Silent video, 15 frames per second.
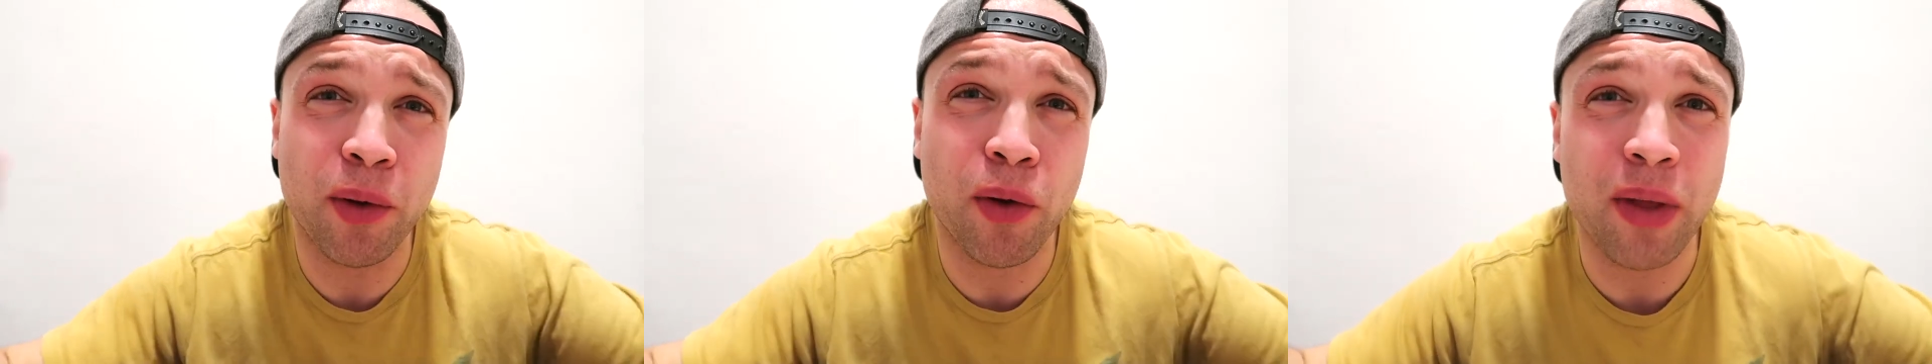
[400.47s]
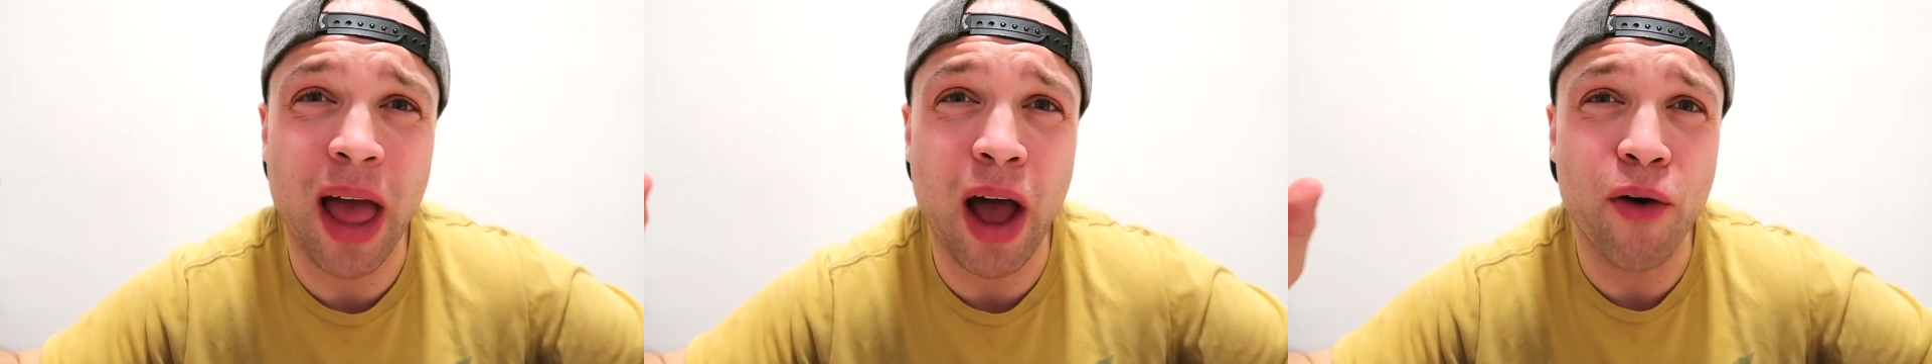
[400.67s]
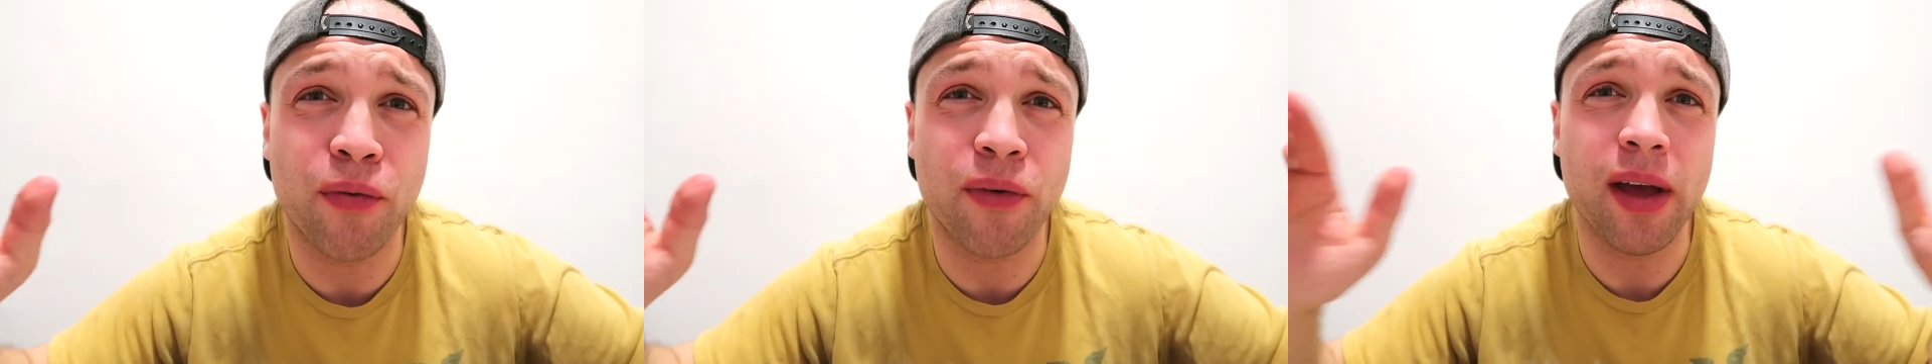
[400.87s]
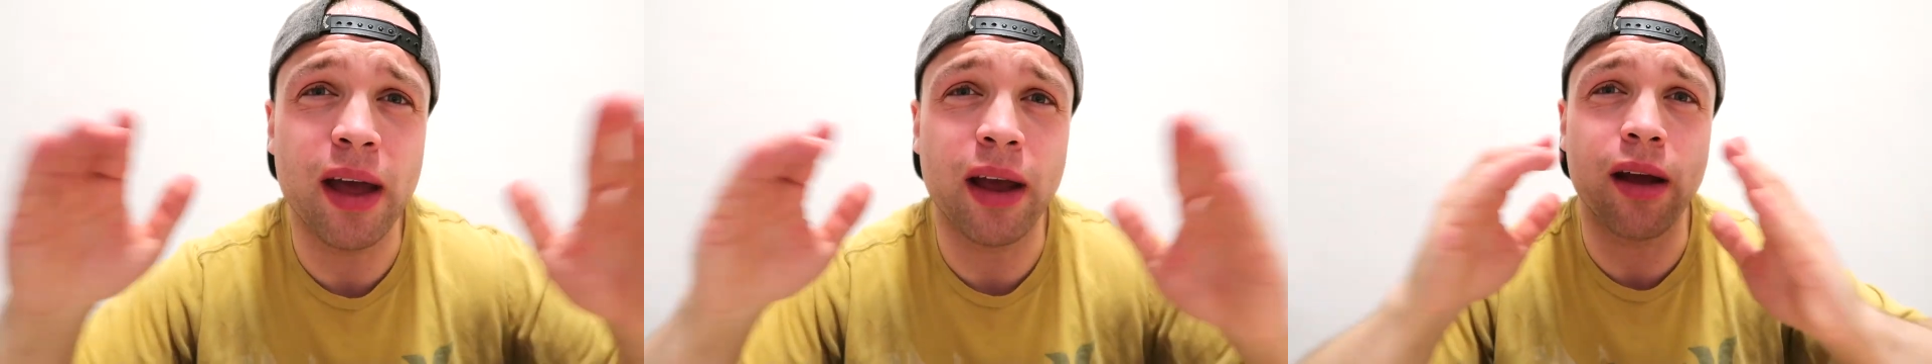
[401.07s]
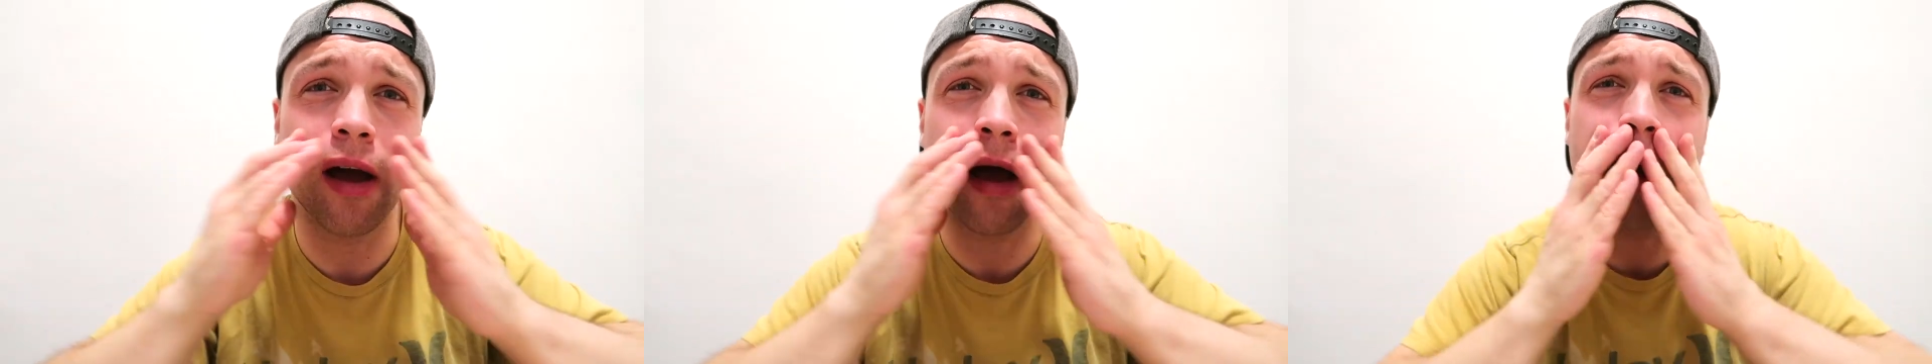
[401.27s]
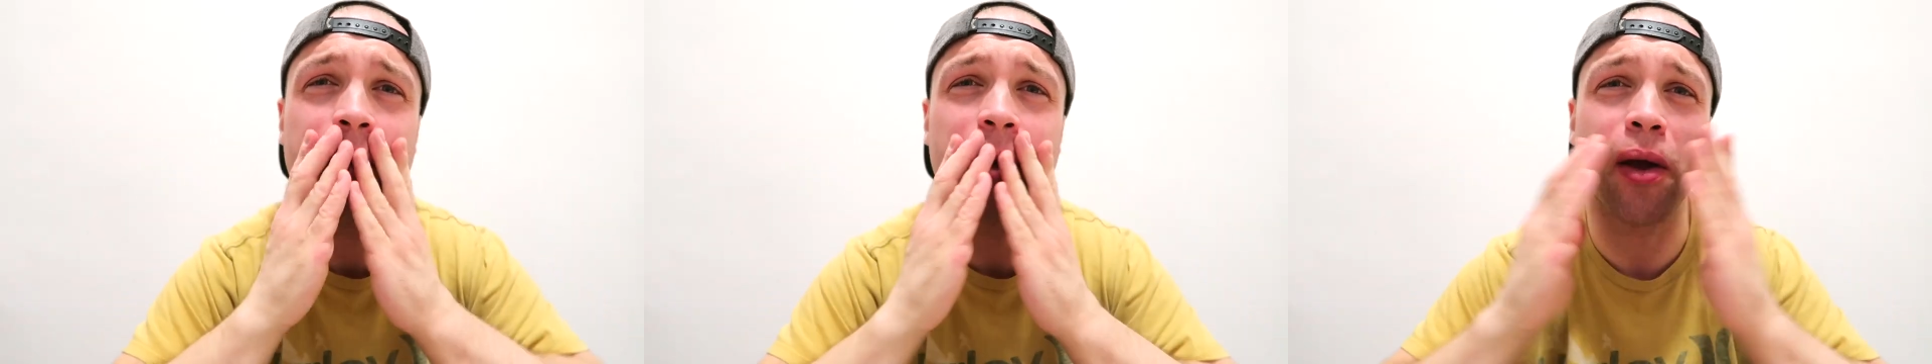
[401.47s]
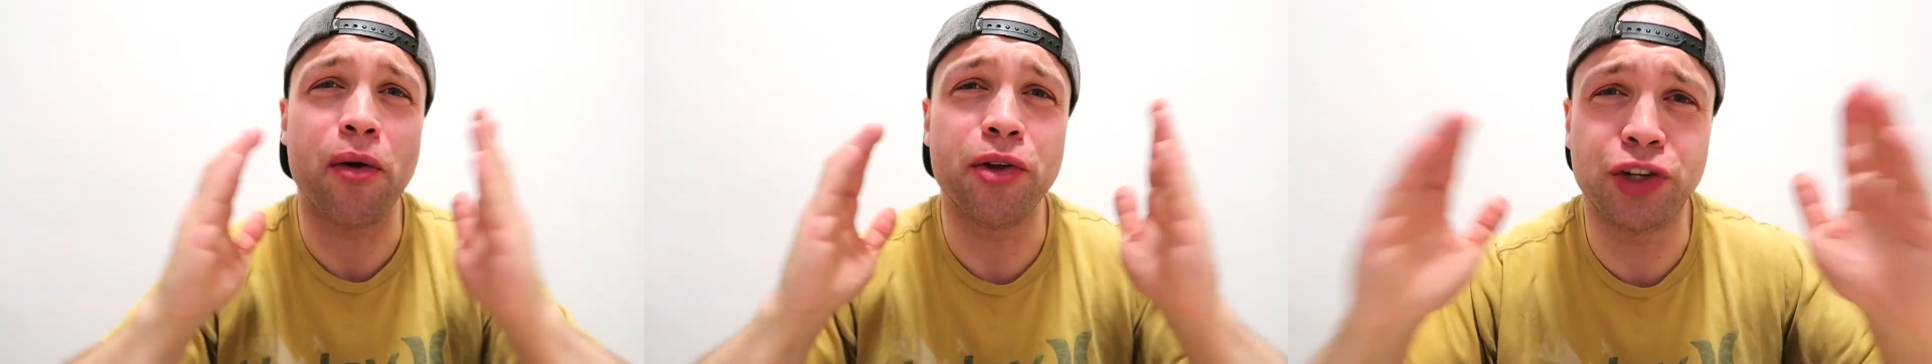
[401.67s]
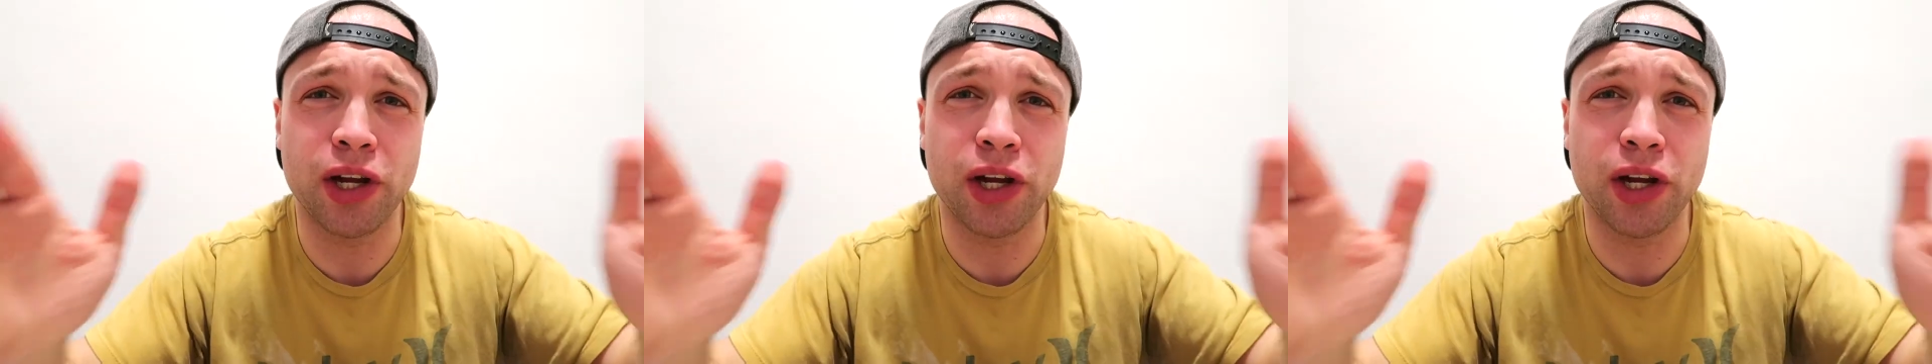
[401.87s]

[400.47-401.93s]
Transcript: on the health kick, I've been going to